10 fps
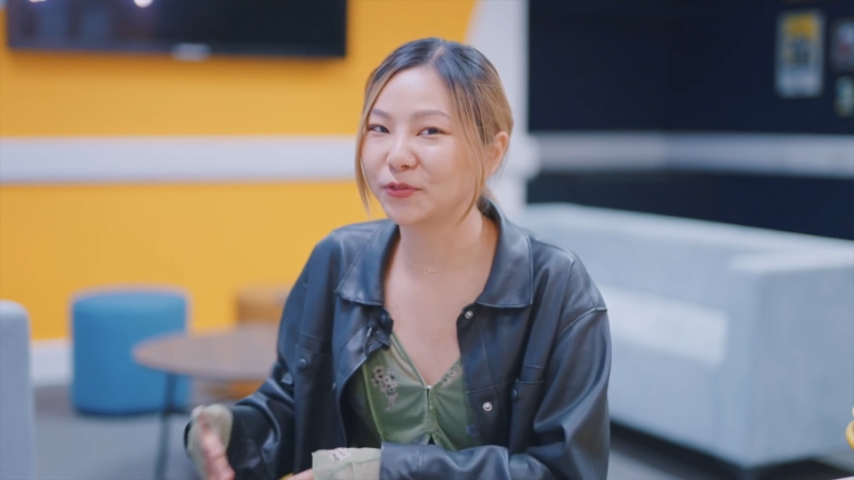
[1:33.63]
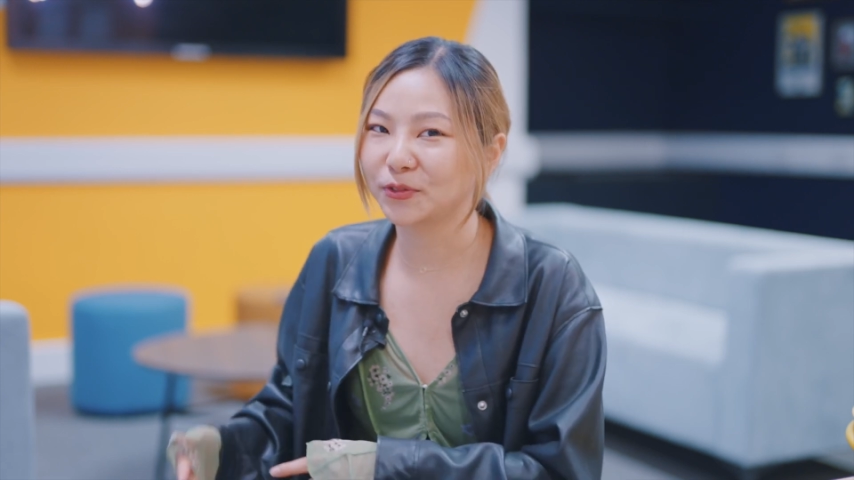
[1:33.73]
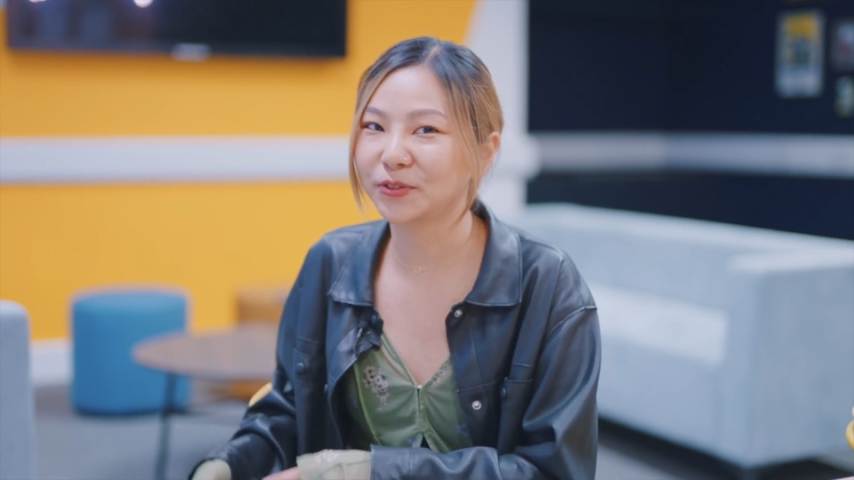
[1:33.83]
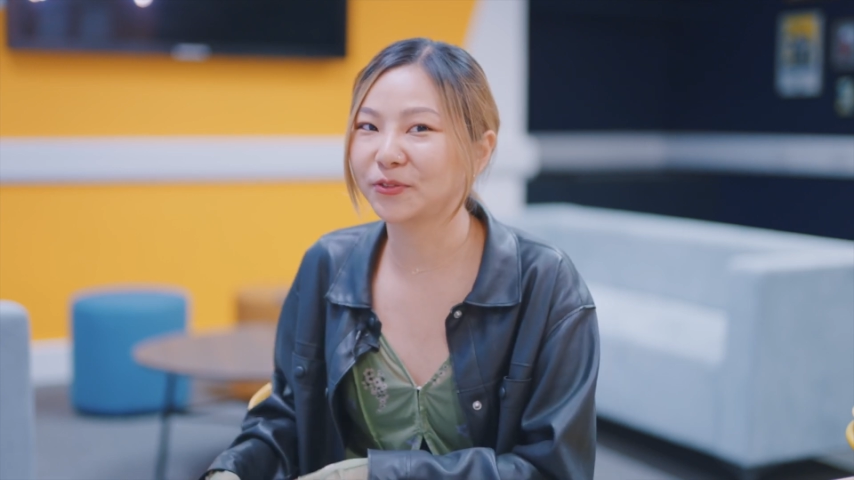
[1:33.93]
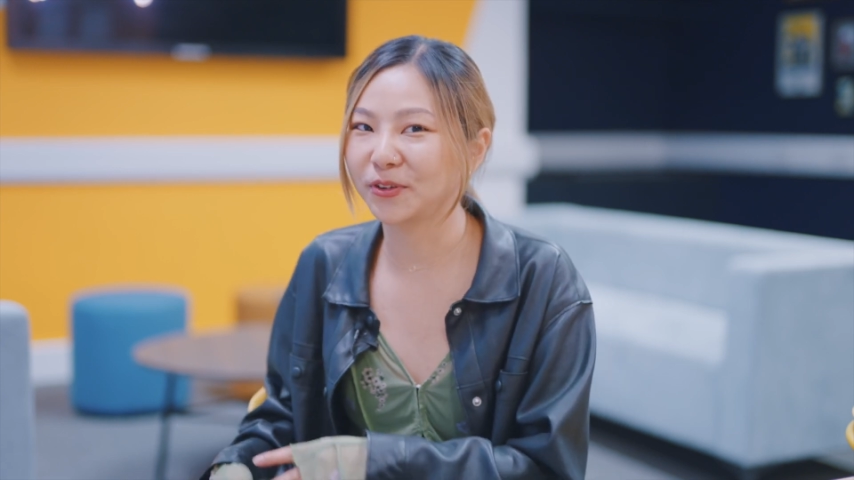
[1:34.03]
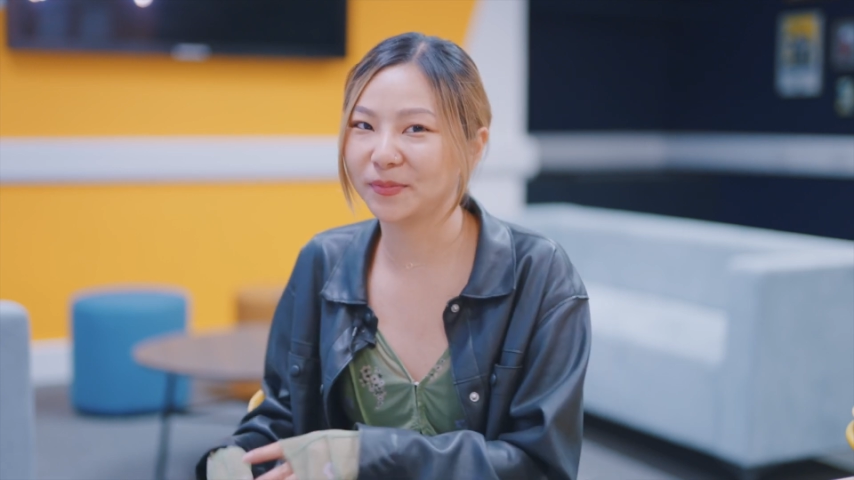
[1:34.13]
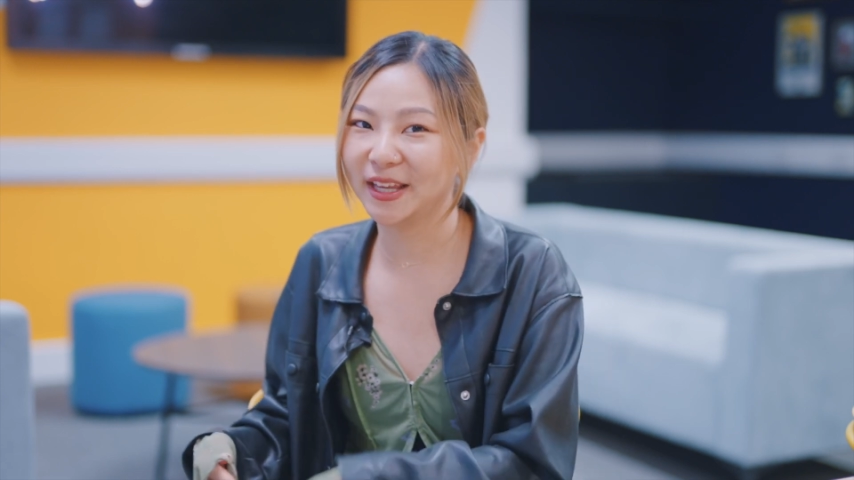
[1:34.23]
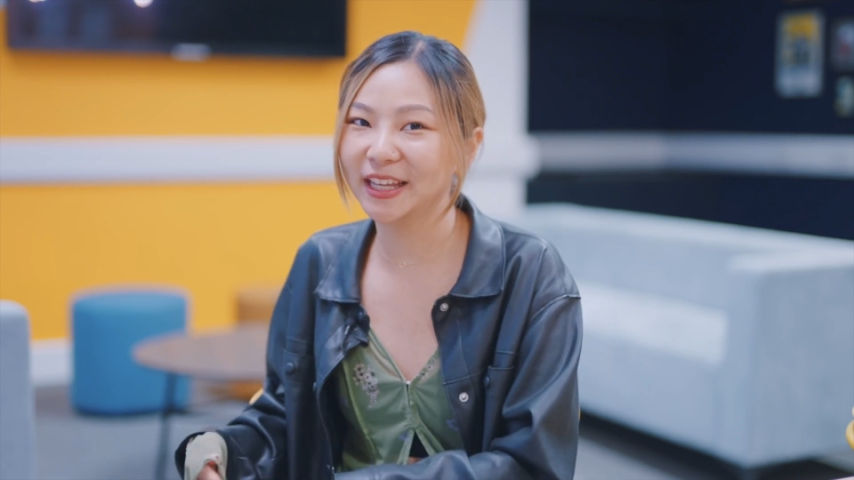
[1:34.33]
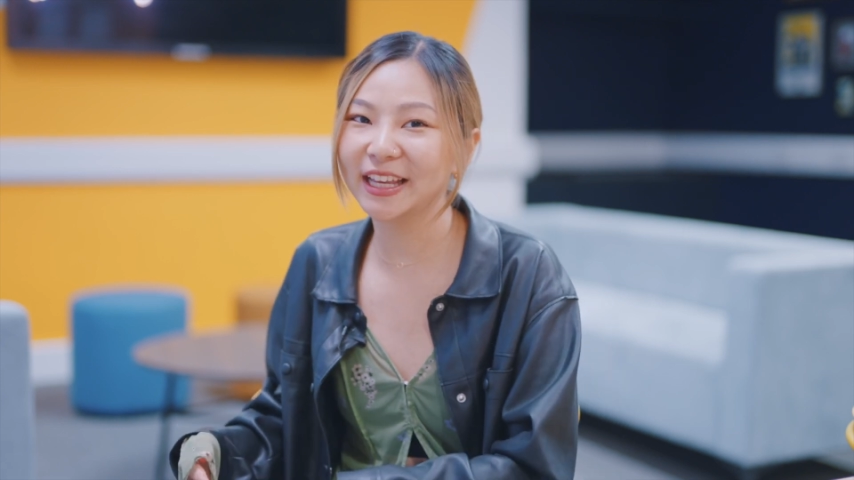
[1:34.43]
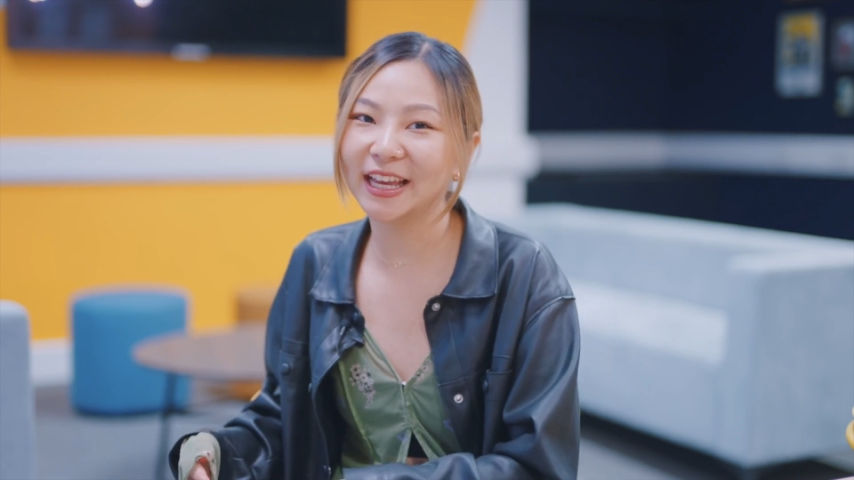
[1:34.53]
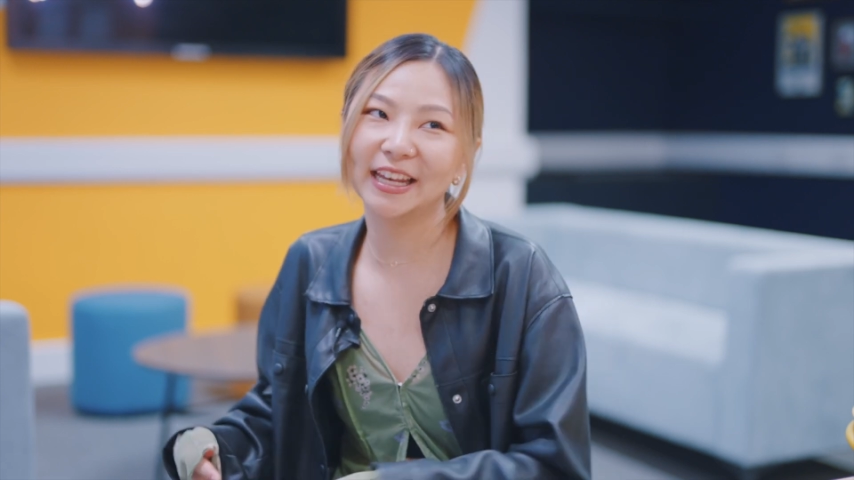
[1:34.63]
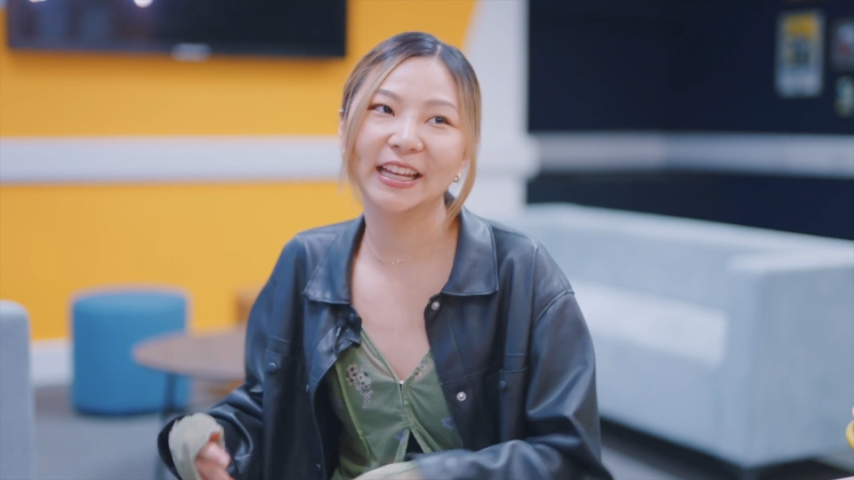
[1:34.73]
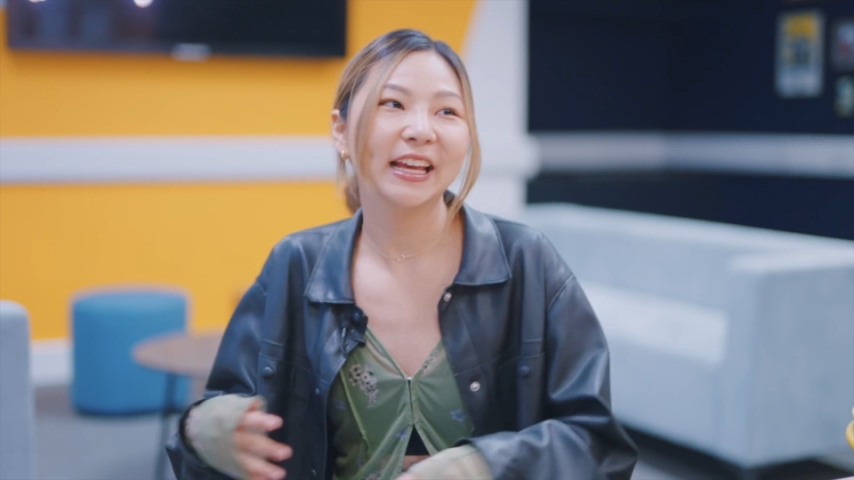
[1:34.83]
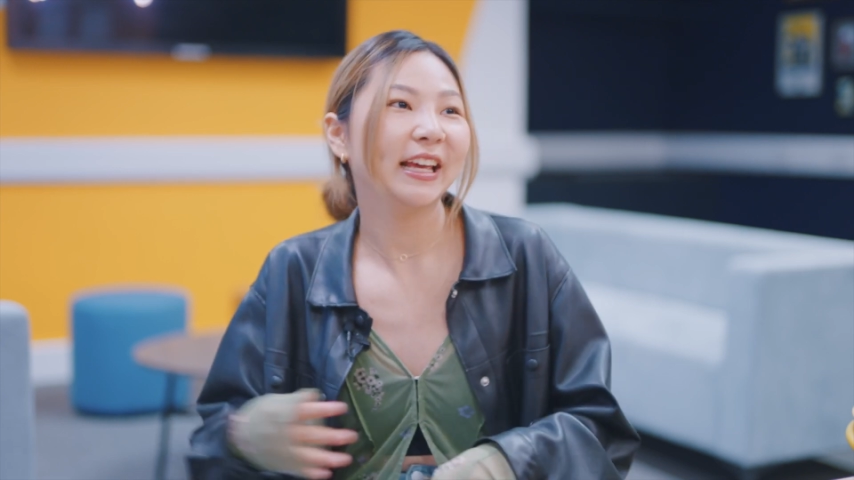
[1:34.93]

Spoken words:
food for me, and